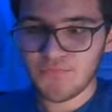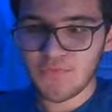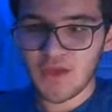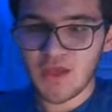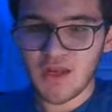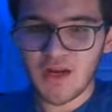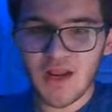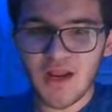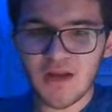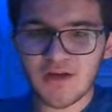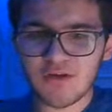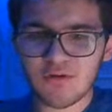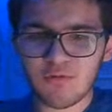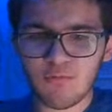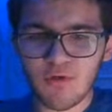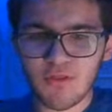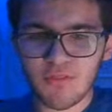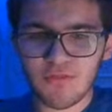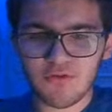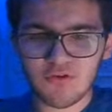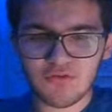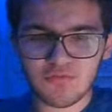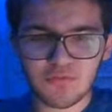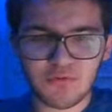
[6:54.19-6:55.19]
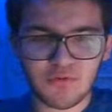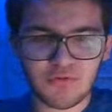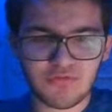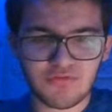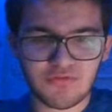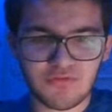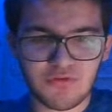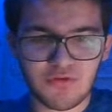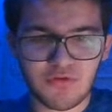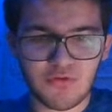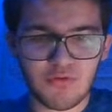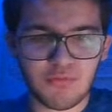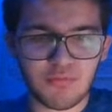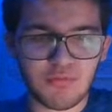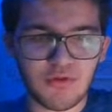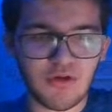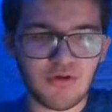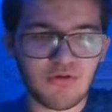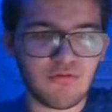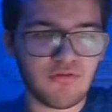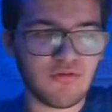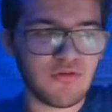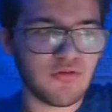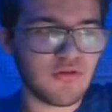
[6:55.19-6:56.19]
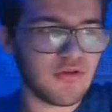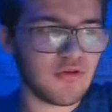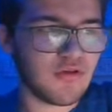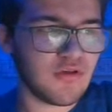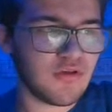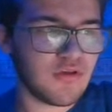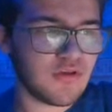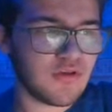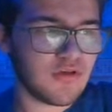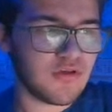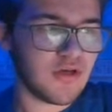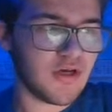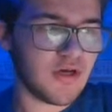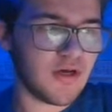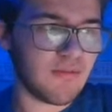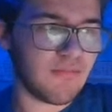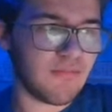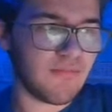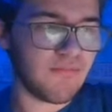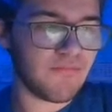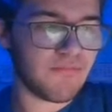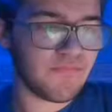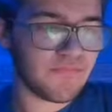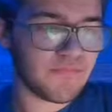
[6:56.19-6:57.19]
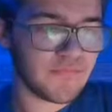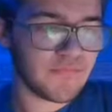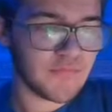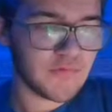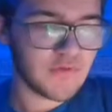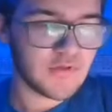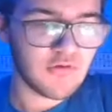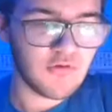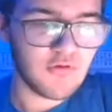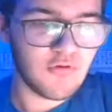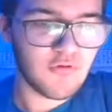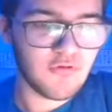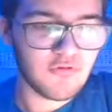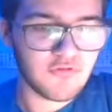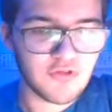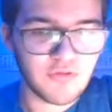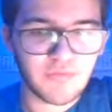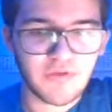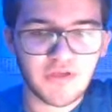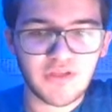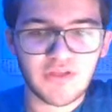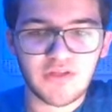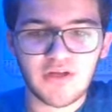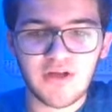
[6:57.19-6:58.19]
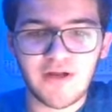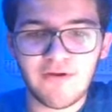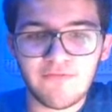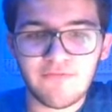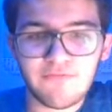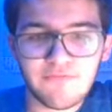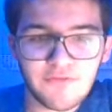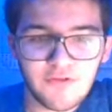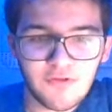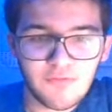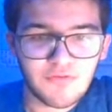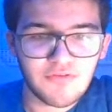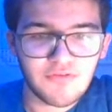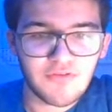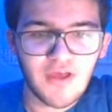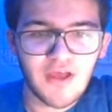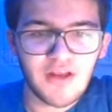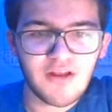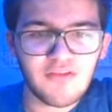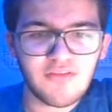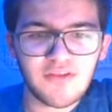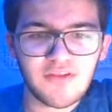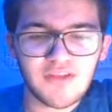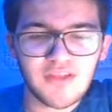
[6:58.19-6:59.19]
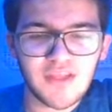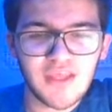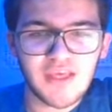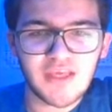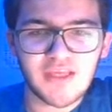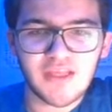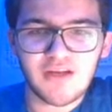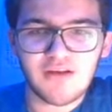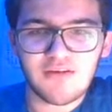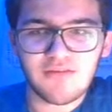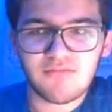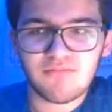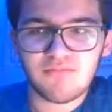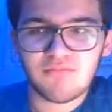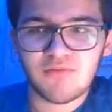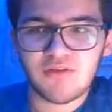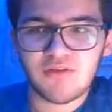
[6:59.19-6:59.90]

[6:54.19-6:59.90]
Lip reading: I don't know what they're supposed to do about who's going to be in their outfield, because I don't think they can